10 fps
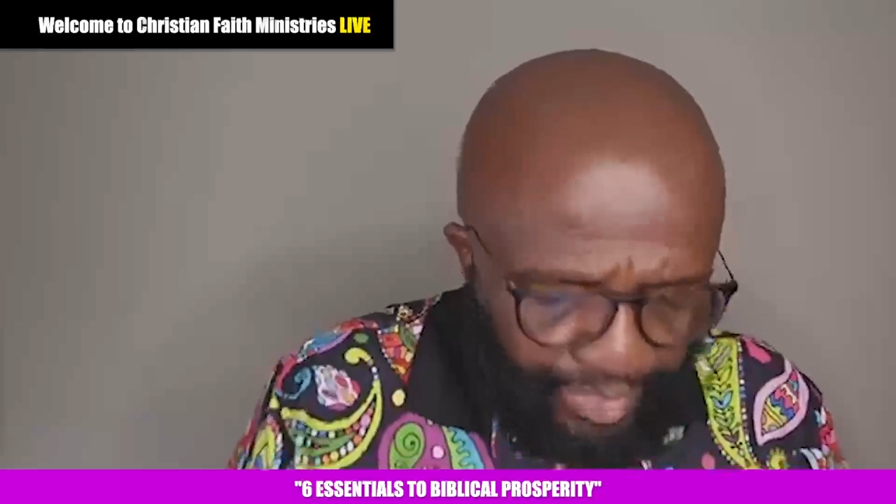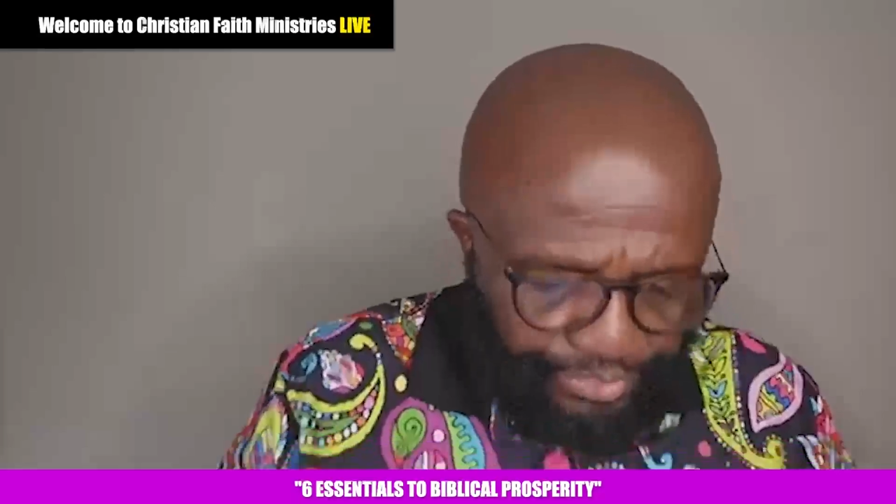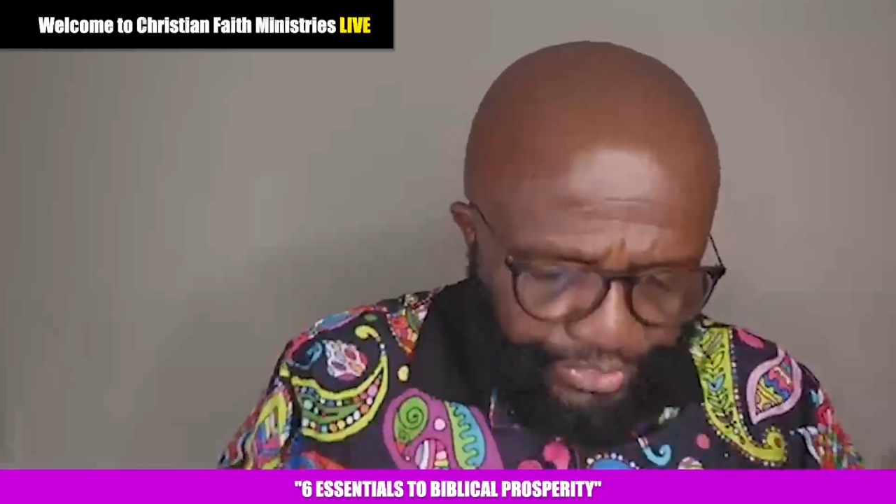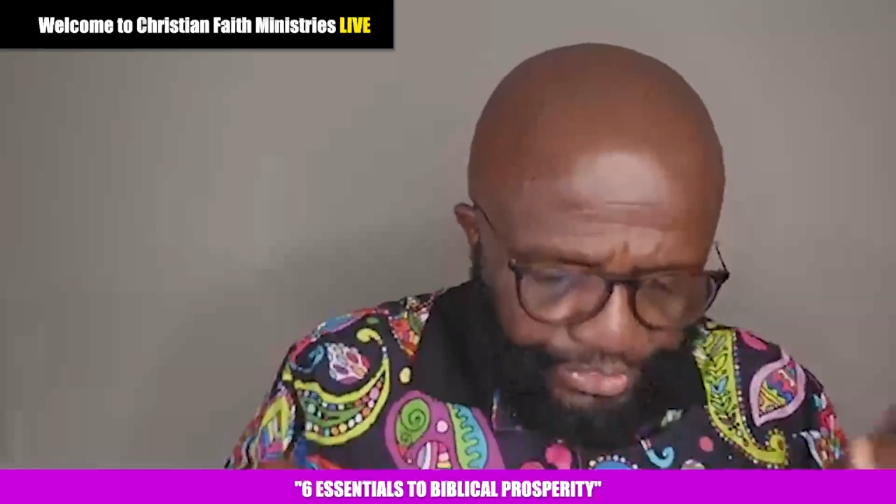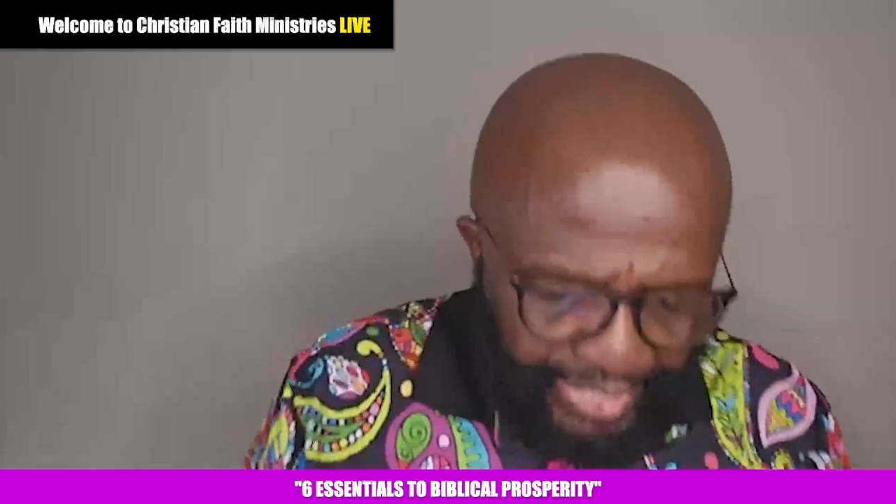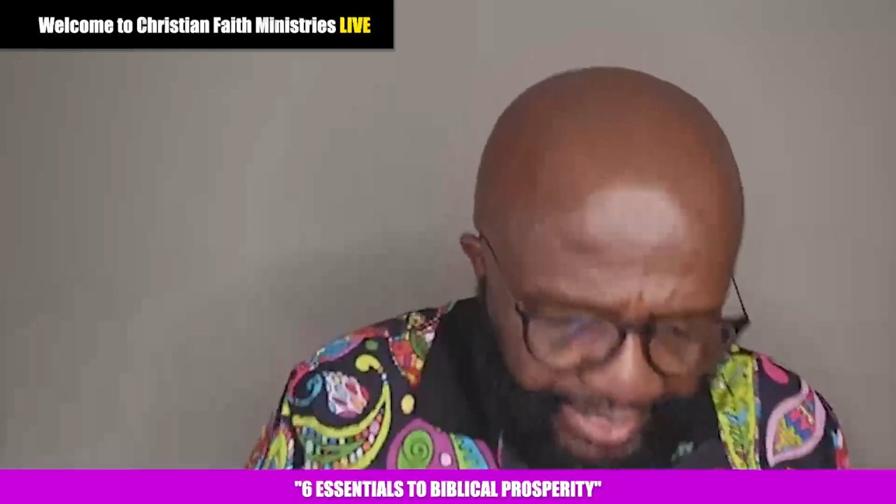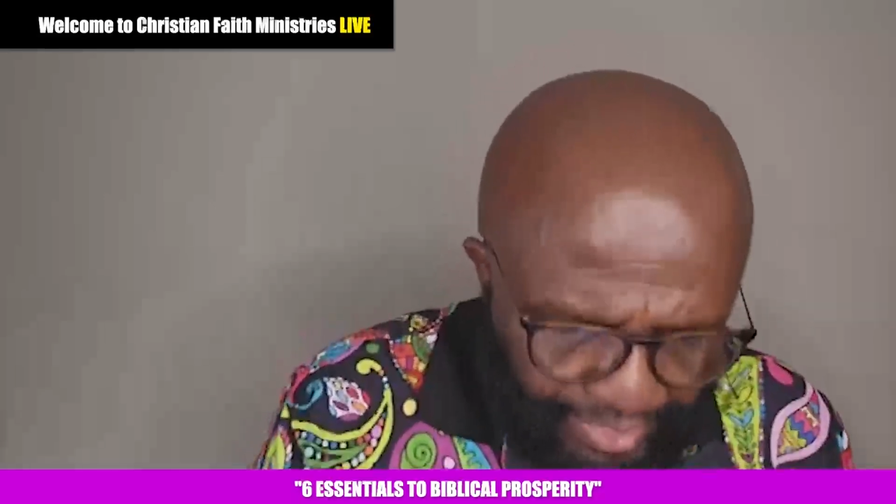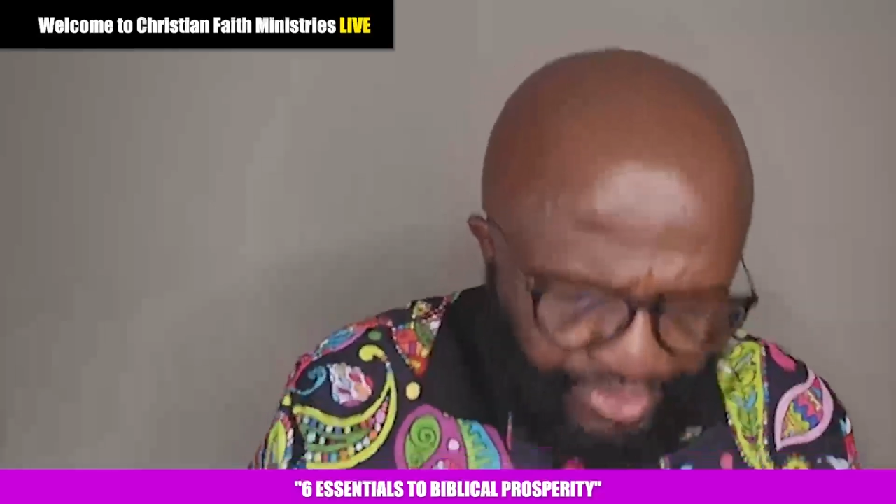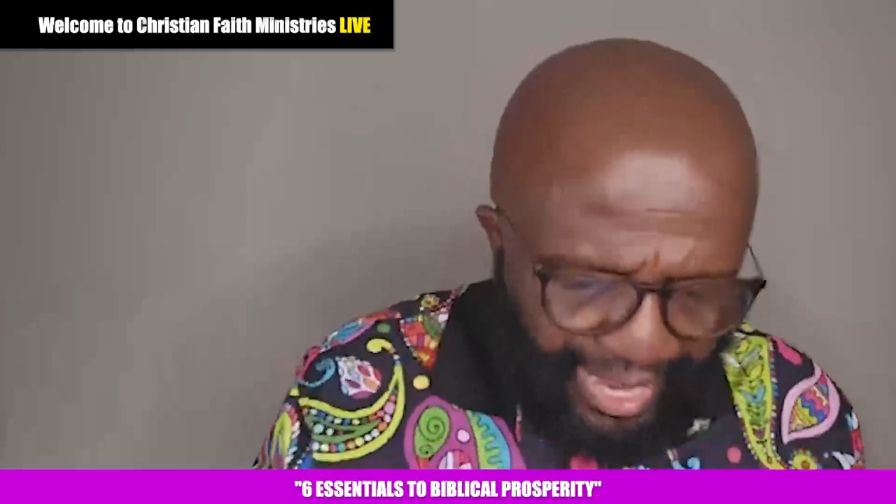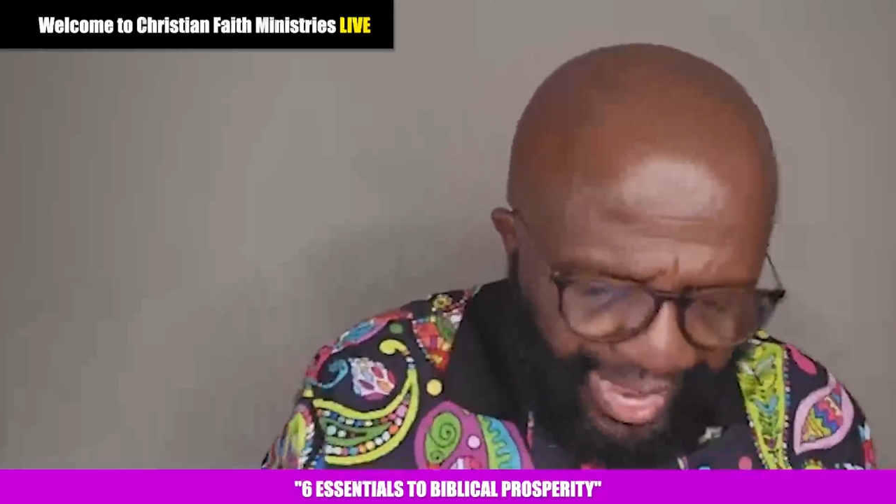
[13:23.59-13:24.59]
to seek
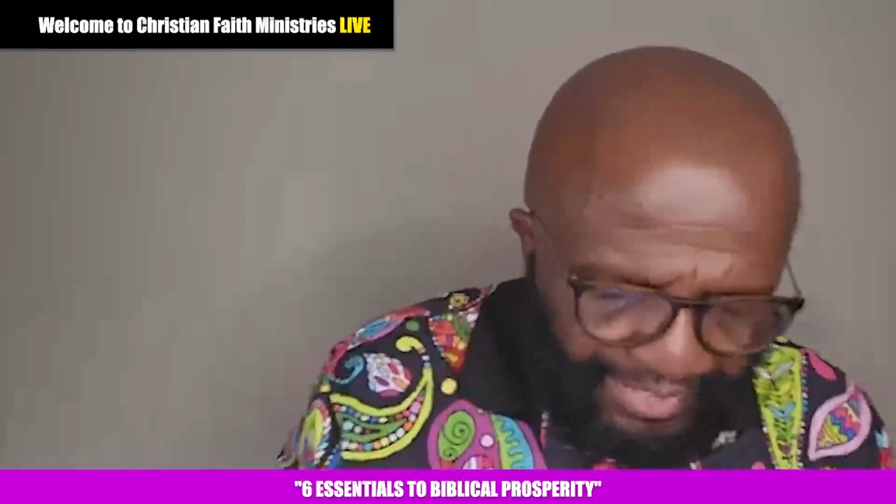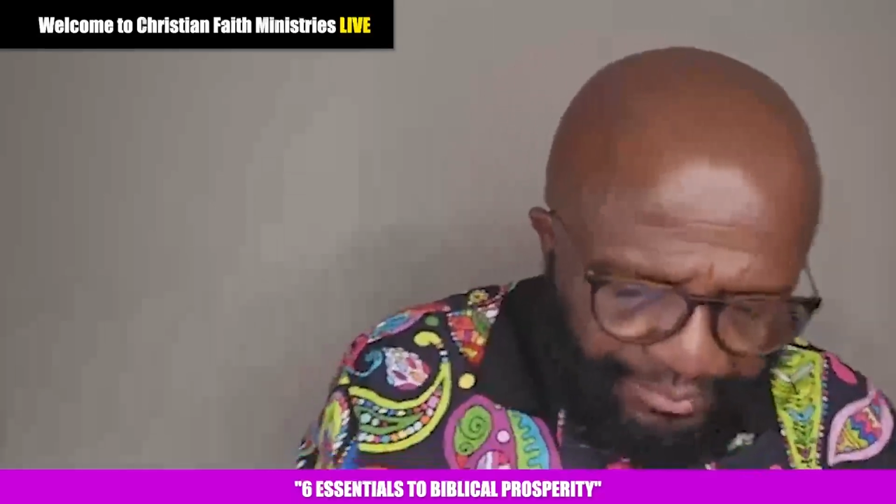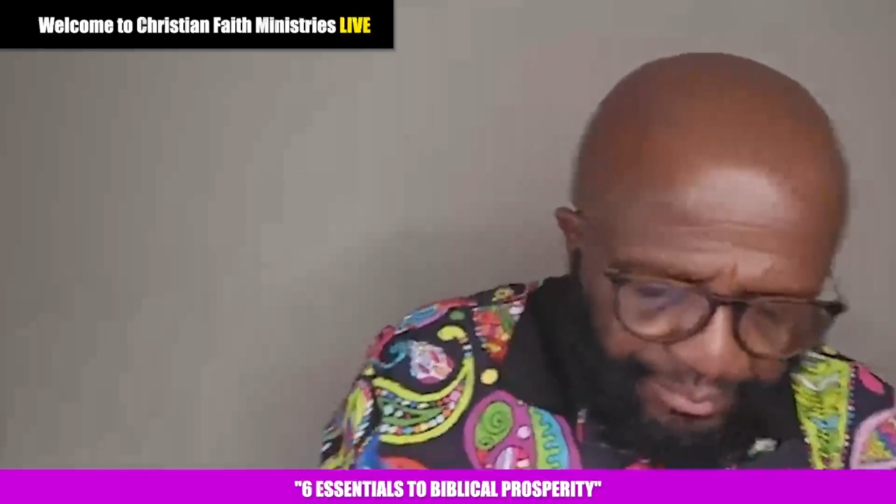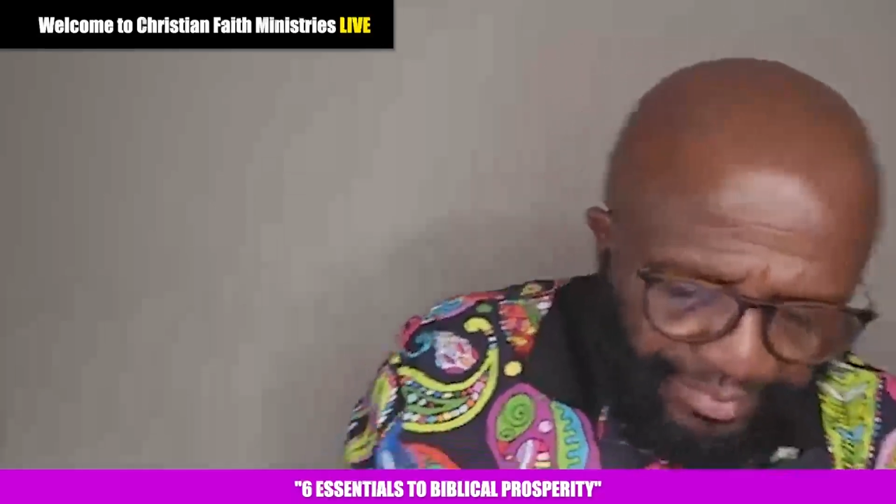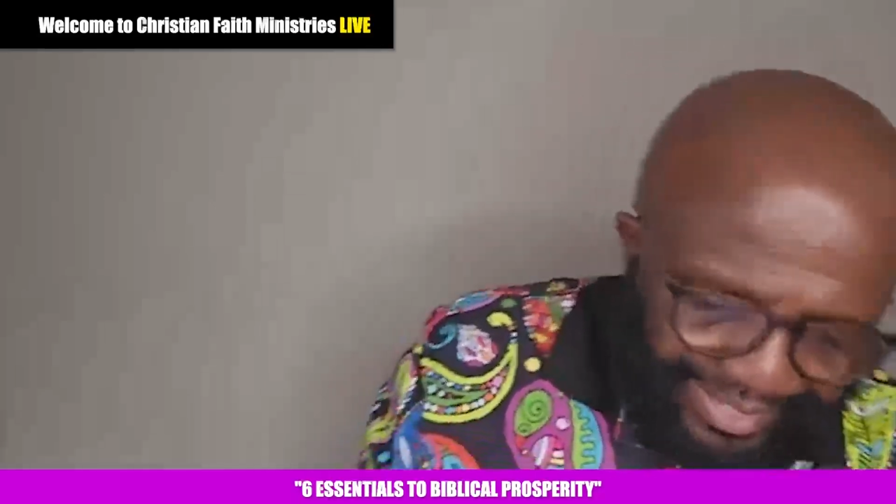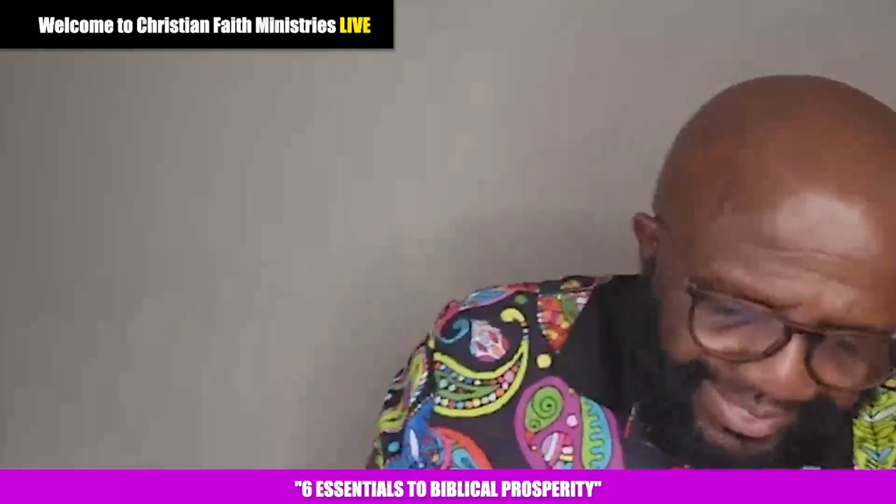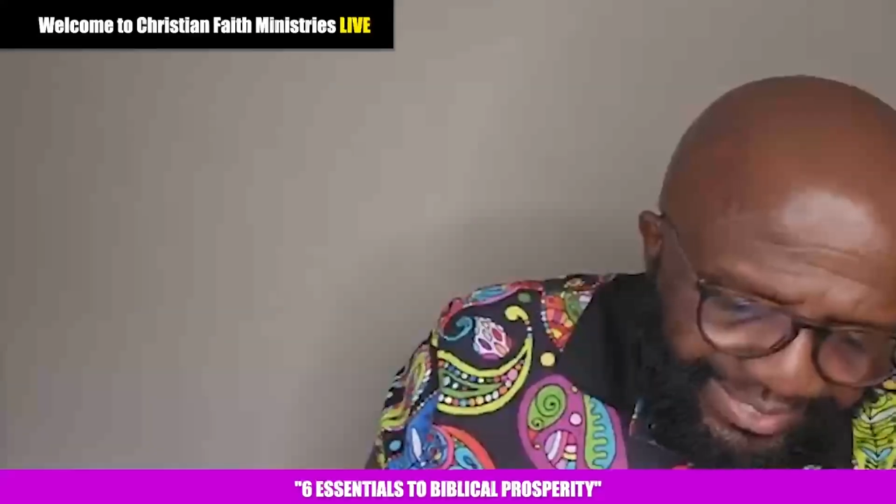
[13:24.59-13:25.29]
his God, he